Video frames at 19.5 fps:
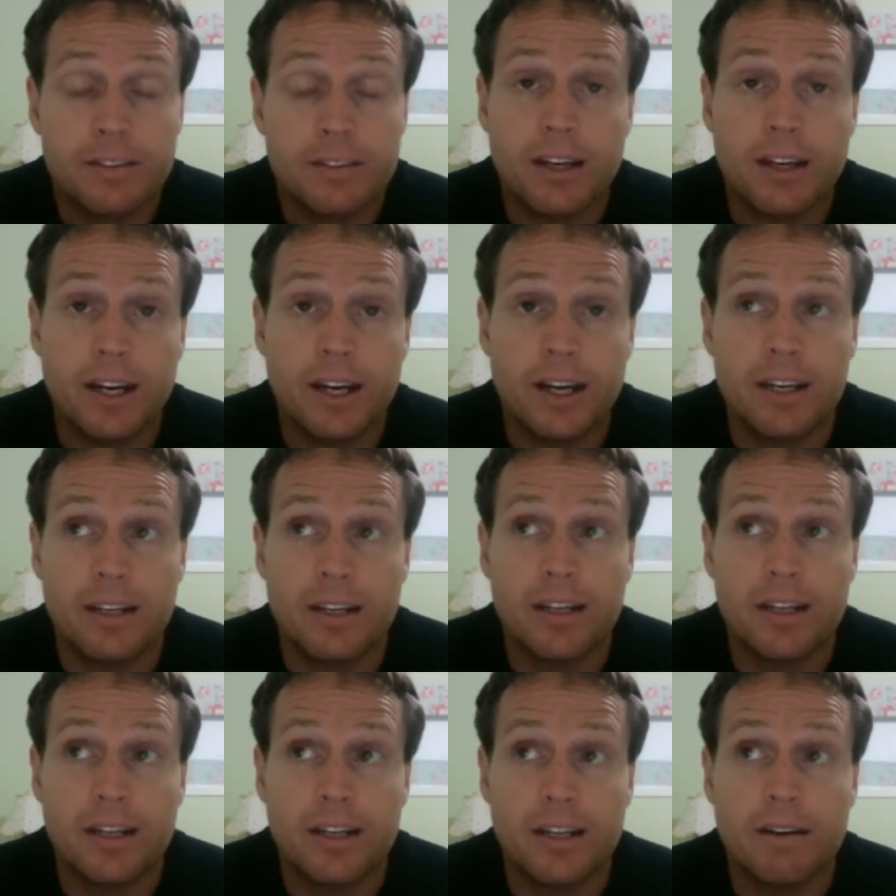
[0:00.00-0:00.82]
and
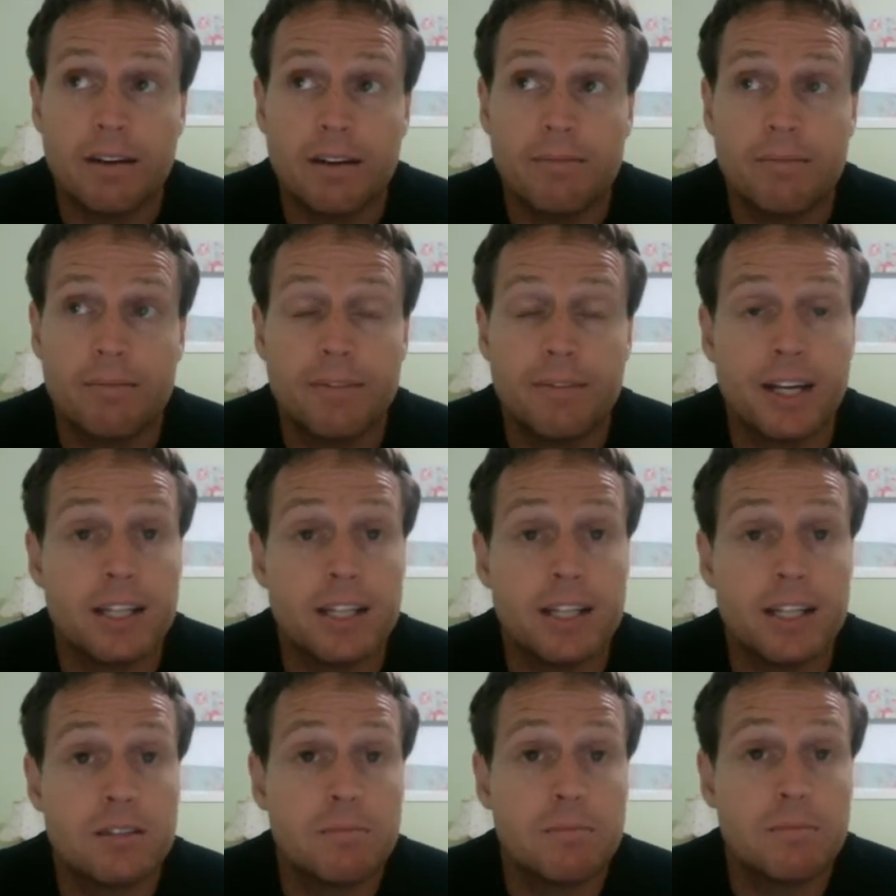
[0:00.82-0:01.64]

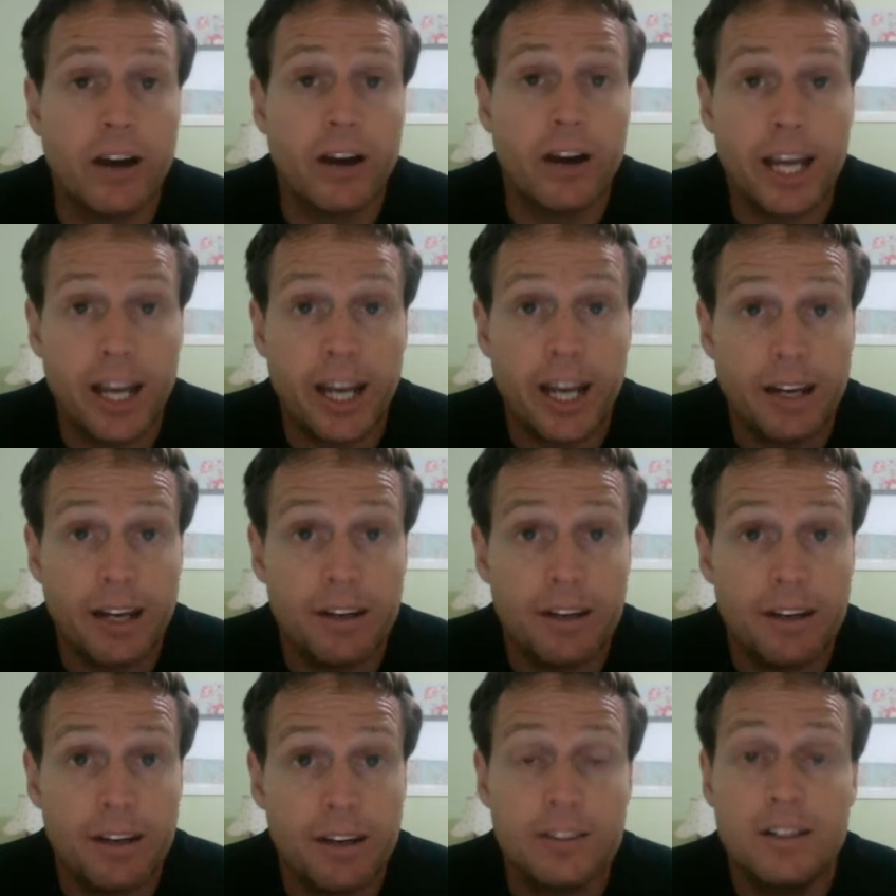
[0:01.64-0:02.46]
that's my
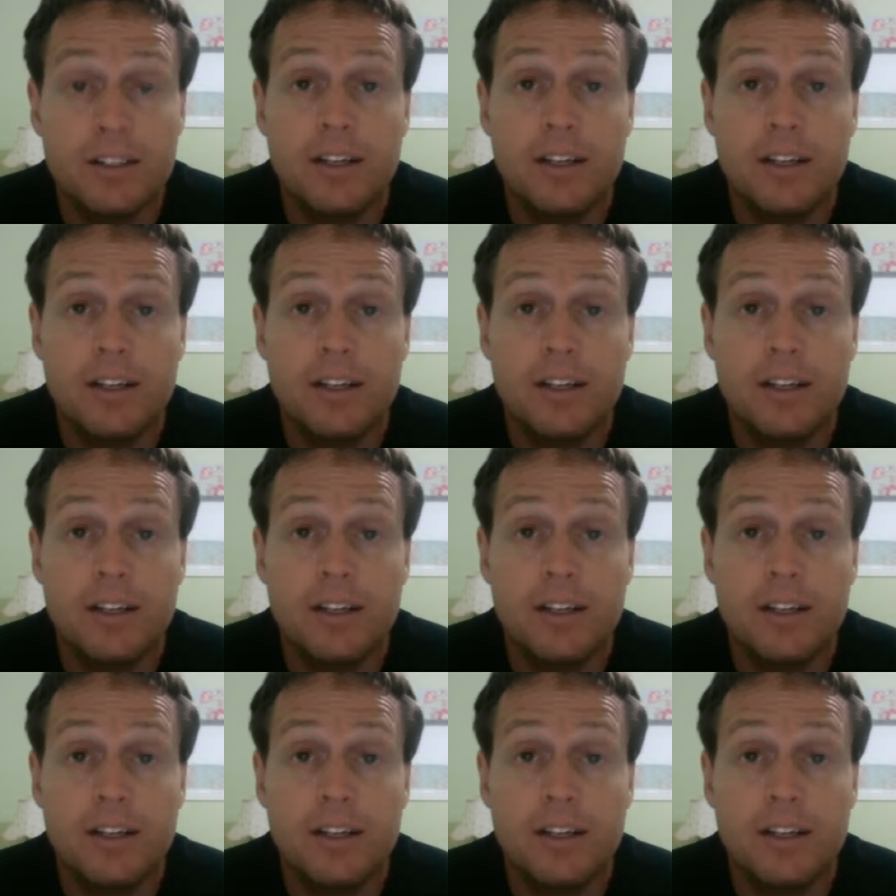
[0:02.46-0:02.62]
handheld.